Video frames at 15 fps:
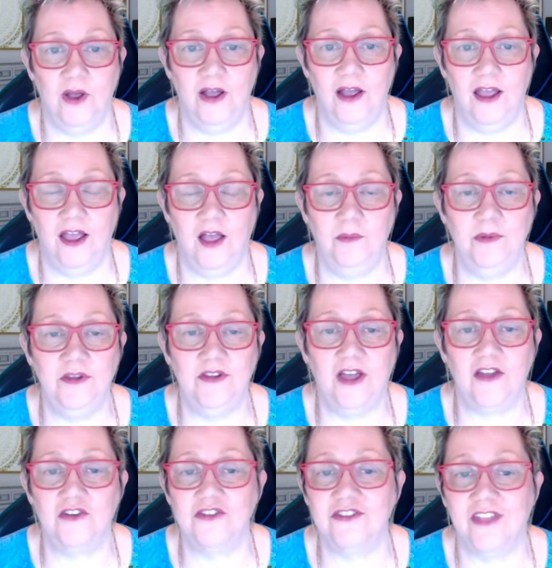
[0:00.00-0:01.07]
helping to
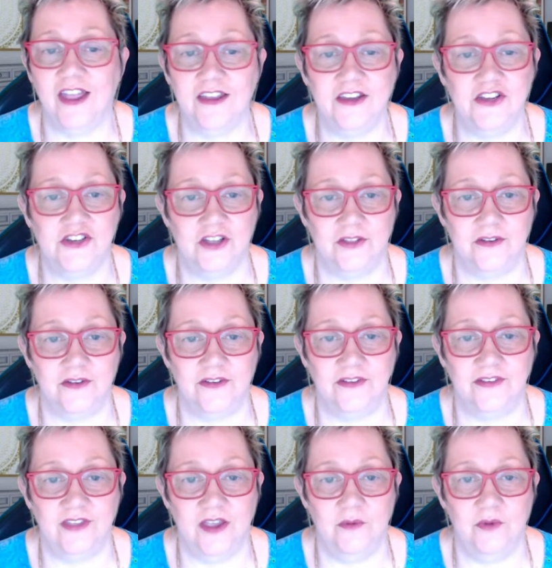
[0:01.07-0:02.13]
understand each other, to
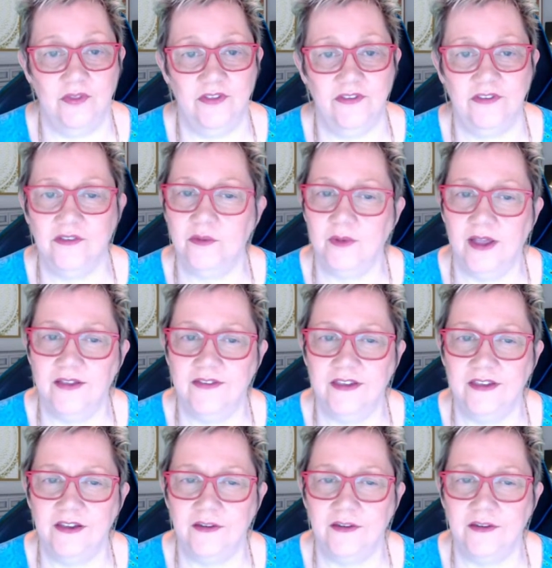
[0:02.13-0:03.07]
say, well, this is the way I see it,